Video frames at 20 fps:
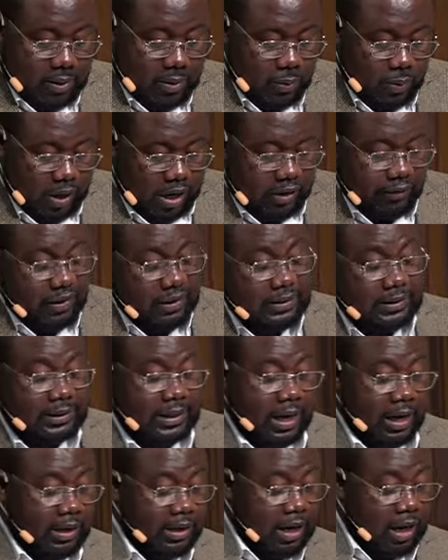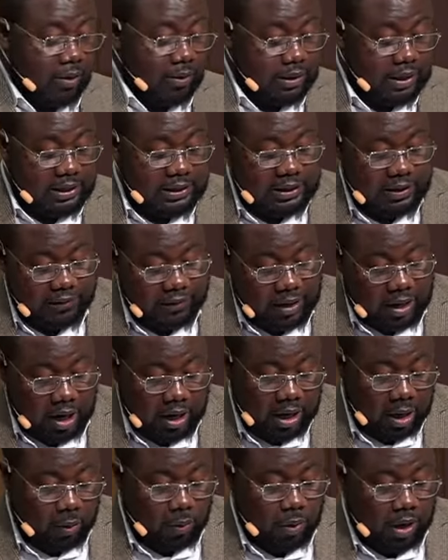We're even scared nowadays, even
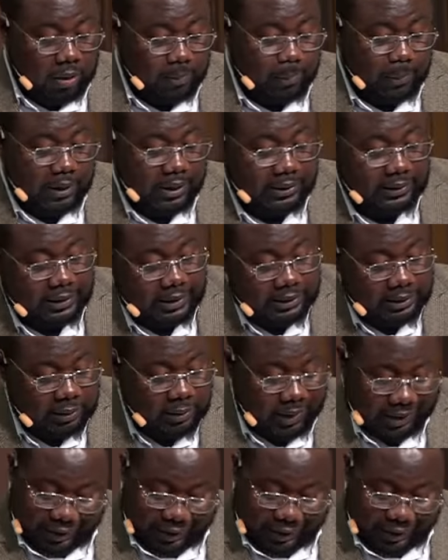at our workplaces, to